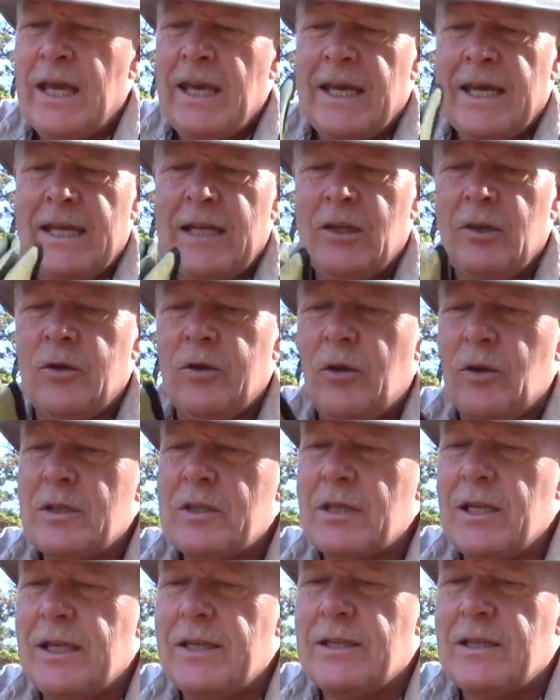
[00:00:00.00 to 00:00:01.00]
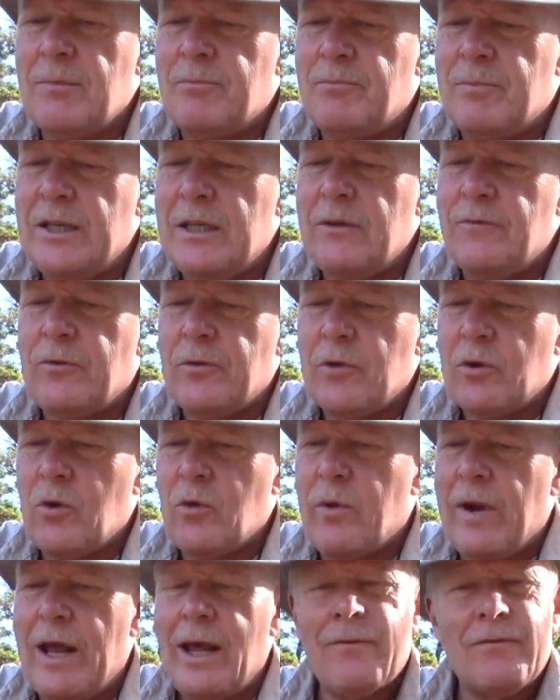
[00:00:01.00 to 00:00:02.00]
it looks like the Beaver
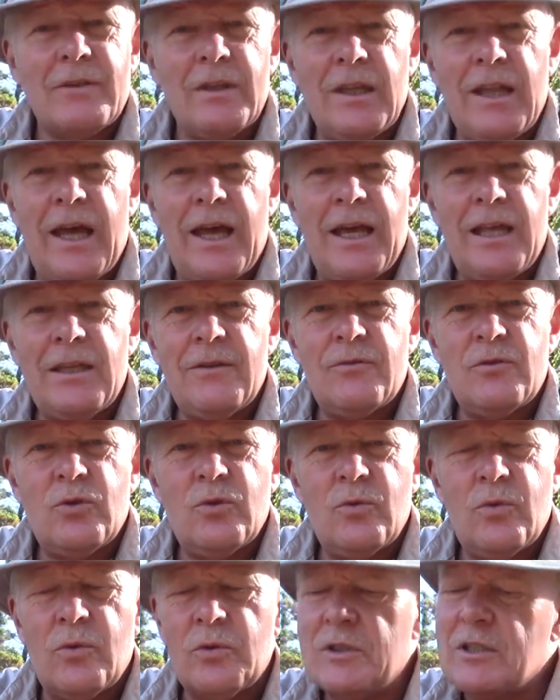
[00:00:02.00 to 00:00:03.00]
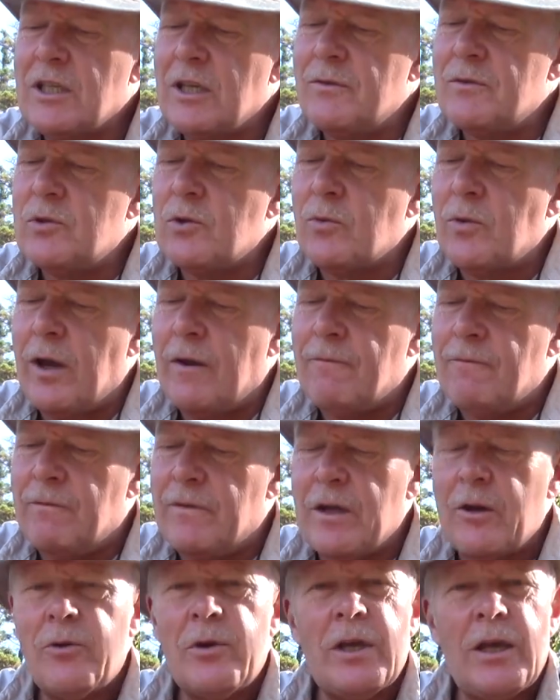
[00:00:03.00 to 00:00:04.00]
Craft line of tools gives you a
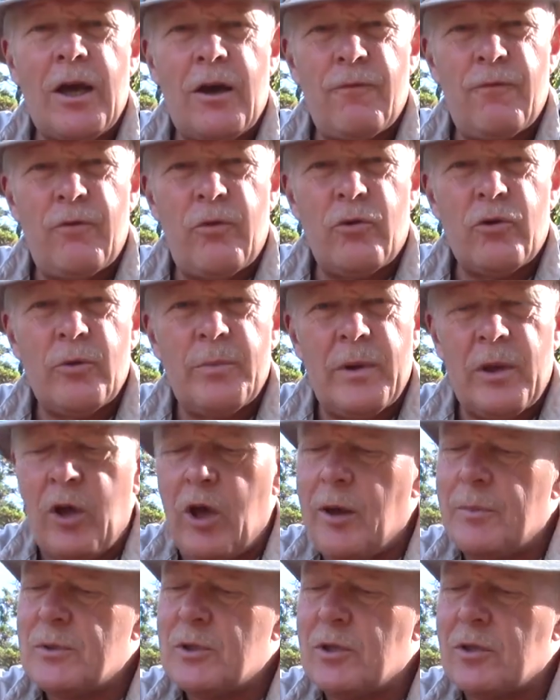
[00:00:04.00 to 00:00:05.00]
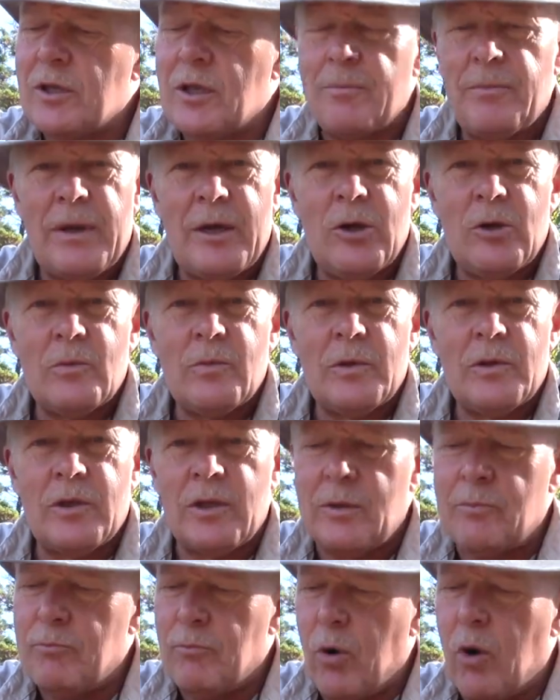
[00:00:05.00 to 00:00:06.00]
very affordable option compared with
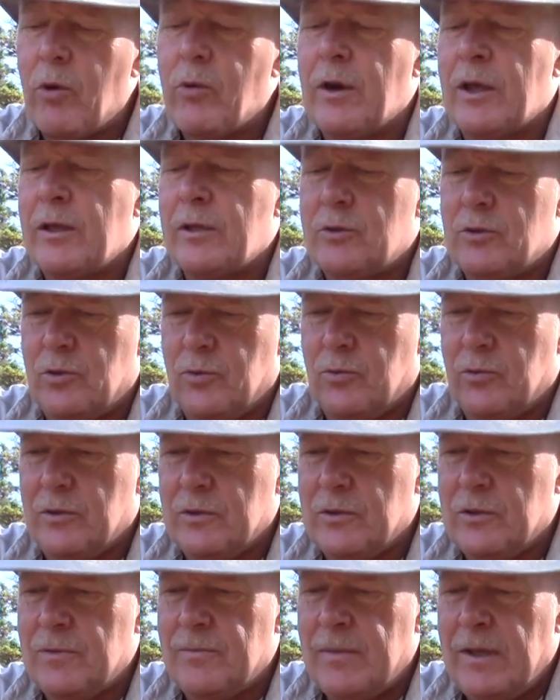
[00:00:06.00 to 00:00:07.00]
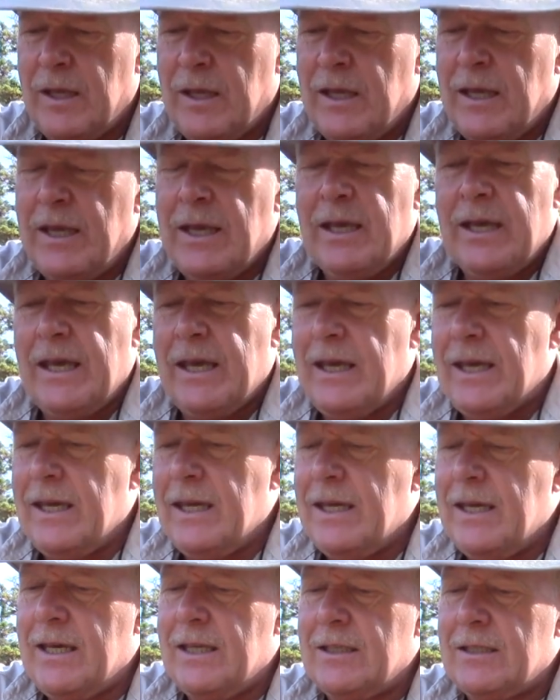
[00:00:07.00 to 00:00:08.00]
the Mora tools.
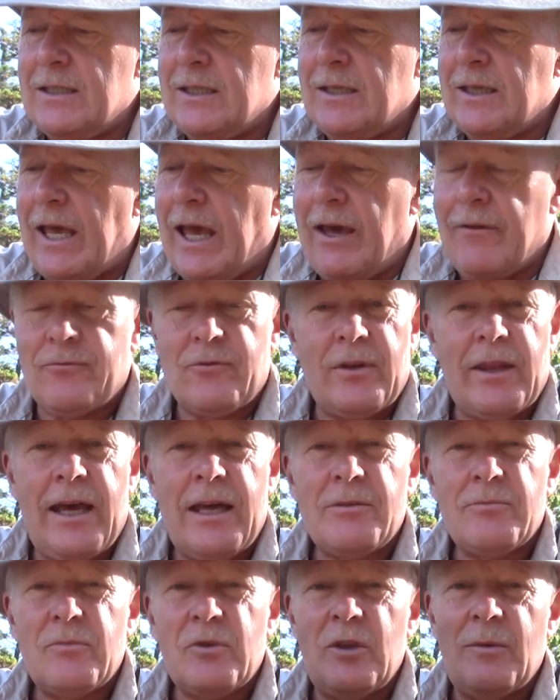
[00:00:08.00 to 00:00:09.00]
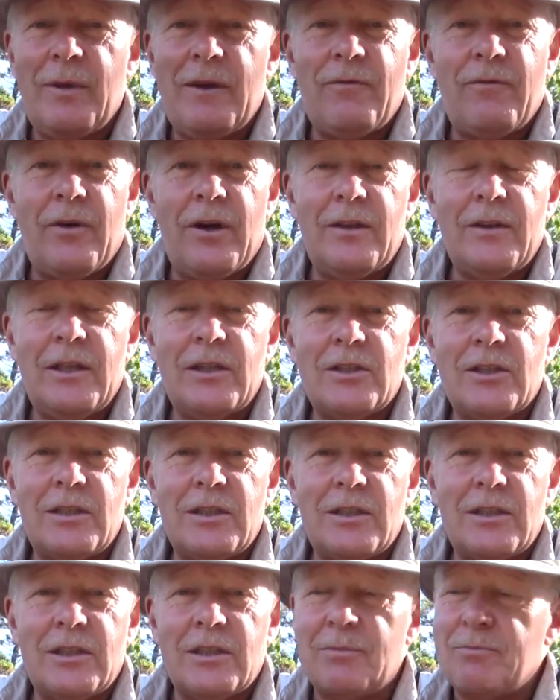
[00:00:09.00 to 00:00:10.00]
And uh, after that, you may find this
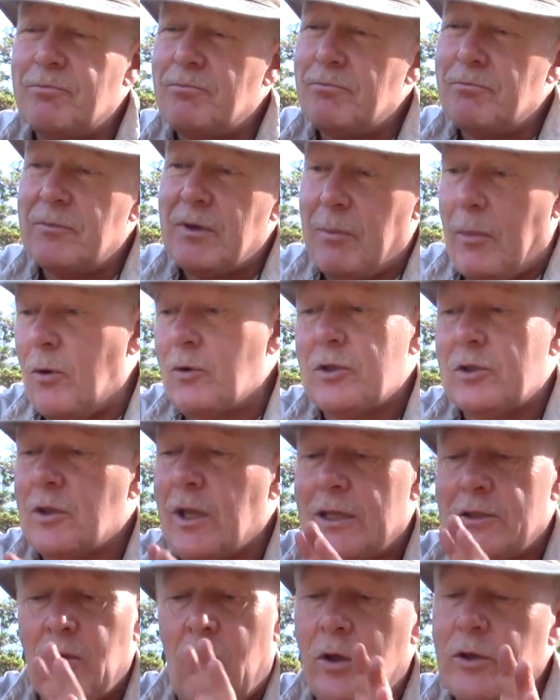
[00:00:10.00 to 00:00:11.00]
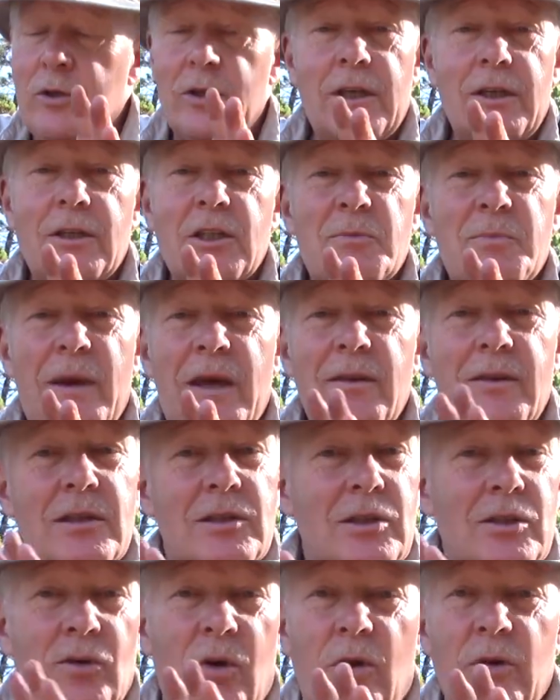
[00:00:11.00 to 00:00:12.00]
is, is the most, that's all you need to spend.
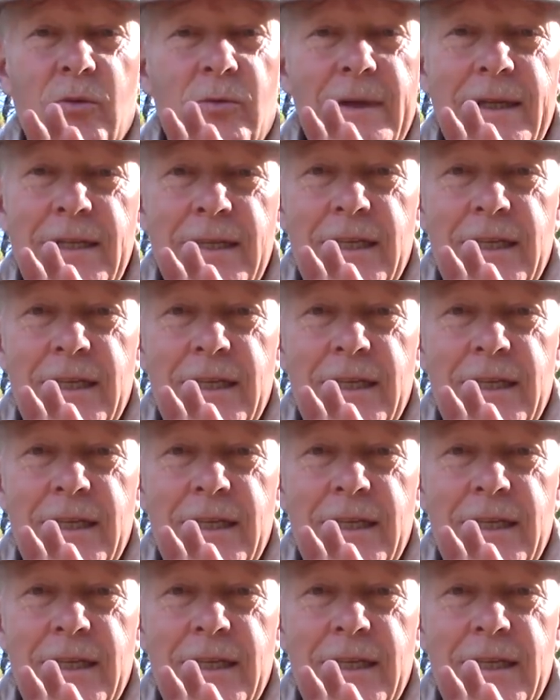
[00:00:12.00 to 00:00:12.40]
This is all you really